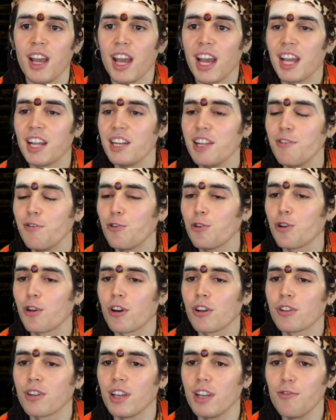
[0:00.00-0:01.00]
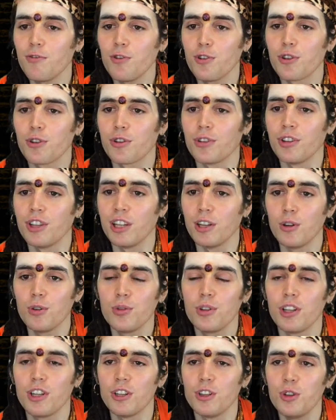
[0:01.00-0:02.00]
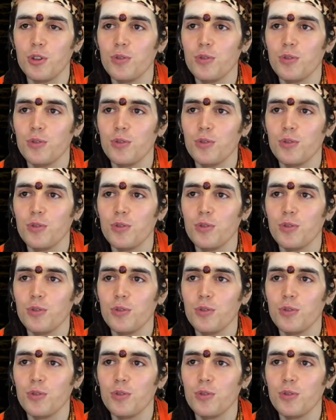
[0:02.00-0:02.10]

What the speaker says: And if you're deluded,